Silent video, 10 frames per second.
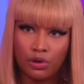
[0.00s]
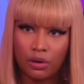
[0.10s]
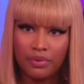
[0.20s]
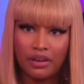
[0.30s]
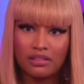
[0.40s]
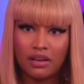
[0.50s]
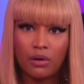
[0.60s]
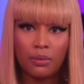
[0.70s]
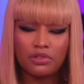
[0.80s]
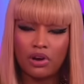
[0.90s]
I'll go
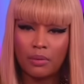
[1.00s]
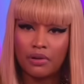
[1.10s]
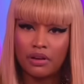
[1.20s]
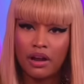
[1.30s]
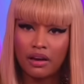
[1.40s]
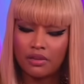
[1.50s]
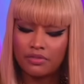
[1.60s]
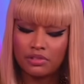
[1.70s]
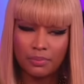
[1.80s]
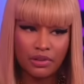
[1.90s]
to the comments.
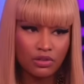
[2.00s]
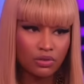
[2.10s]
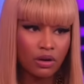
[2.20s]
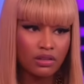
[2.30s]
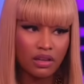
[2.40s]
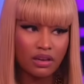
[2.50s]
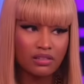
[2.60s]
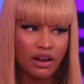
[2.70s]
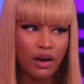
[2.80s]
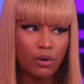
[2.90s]
This is Shade Room. You know,
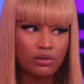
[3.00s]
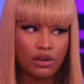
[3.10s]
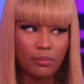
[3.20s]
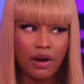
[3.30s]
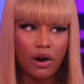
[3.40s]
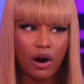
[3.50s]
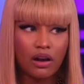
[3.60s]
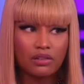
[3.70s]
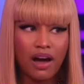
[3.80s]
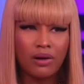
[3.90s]
Shade Room hate me. They
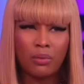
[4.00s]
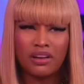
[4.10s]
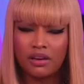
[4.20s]
love women.